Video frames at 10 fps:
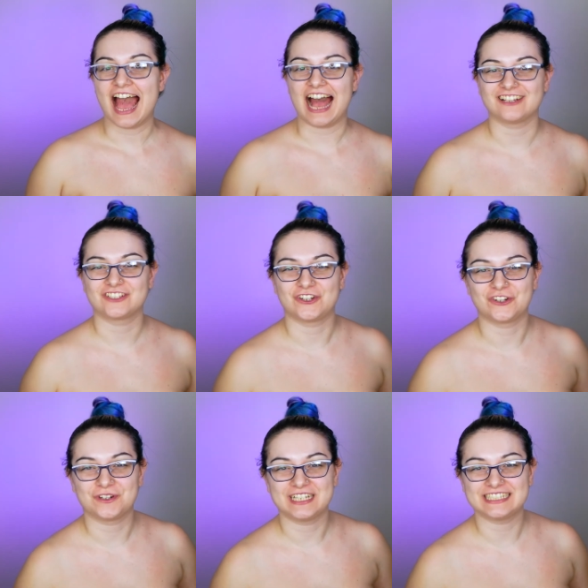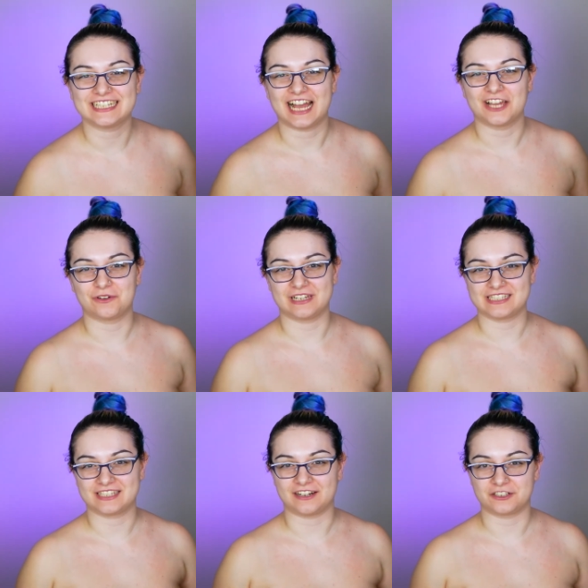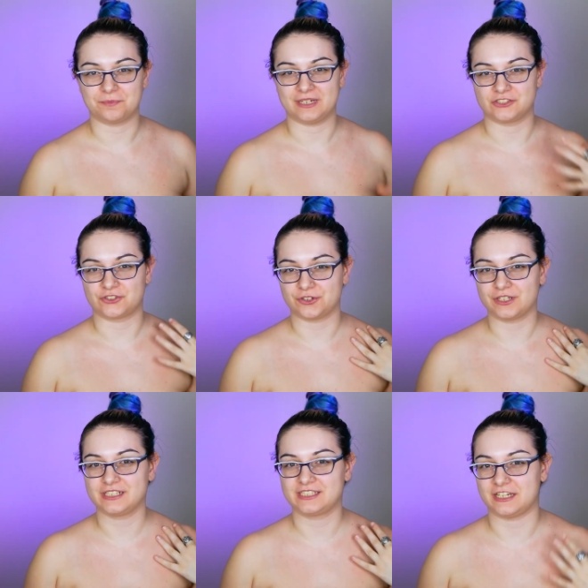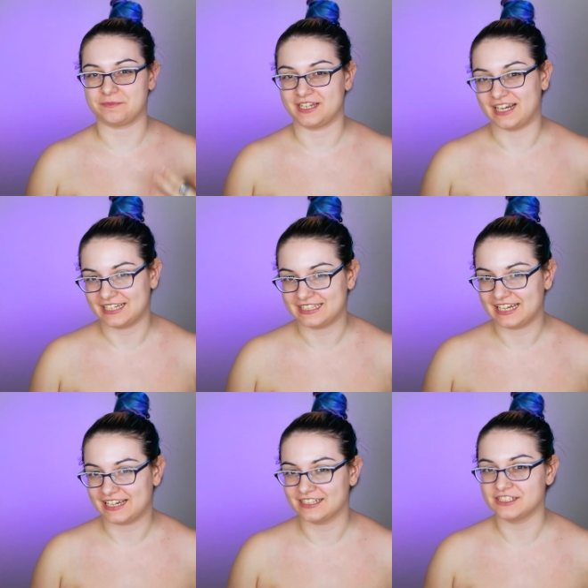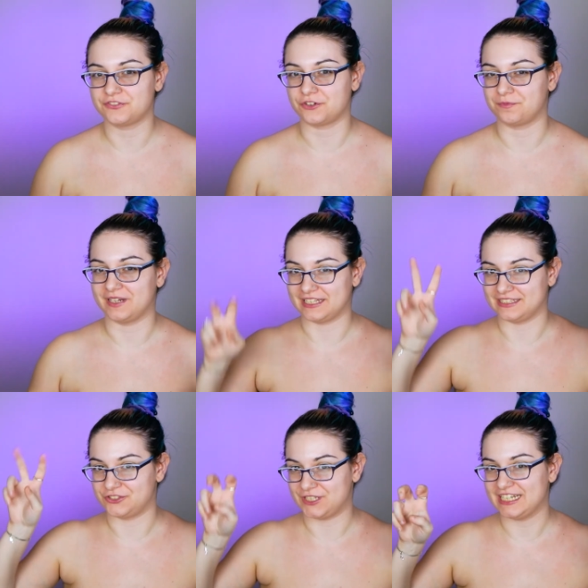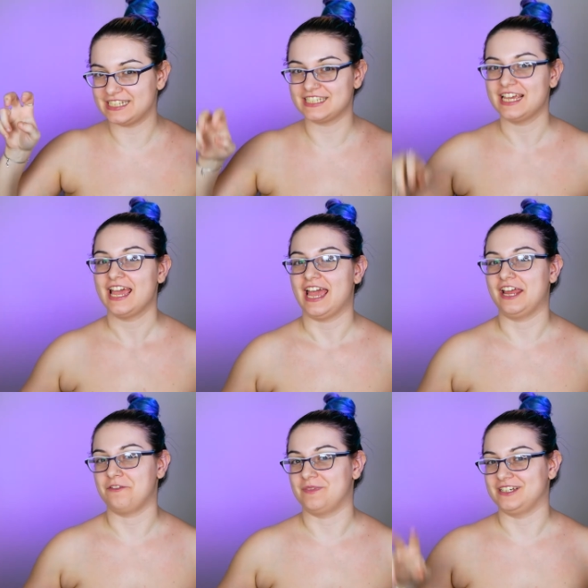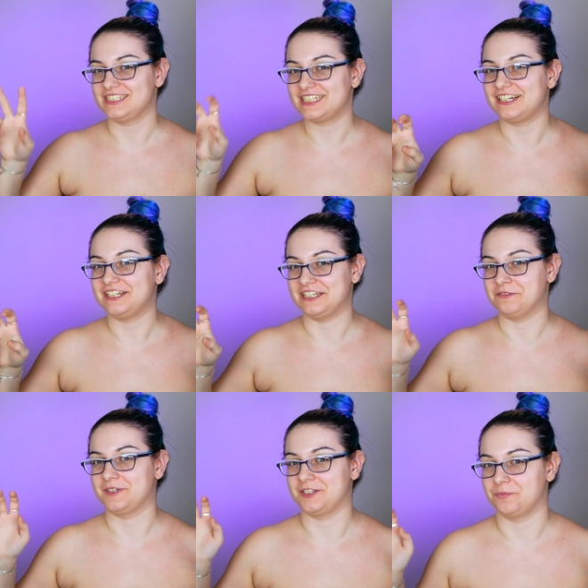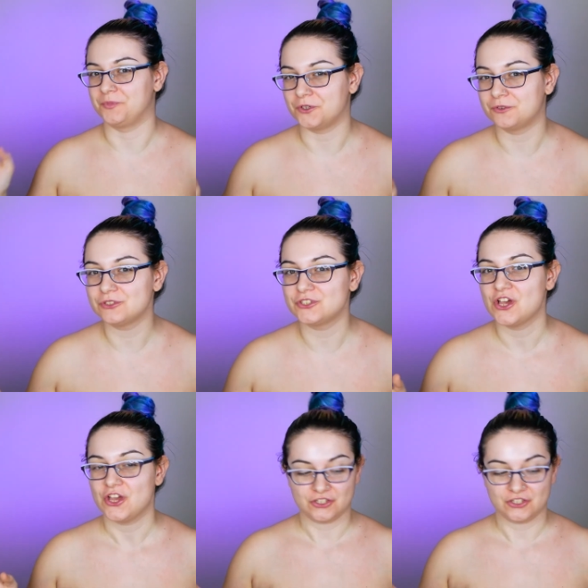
As always, I will start by drawing some guidelines for my dress and my skull and my bones.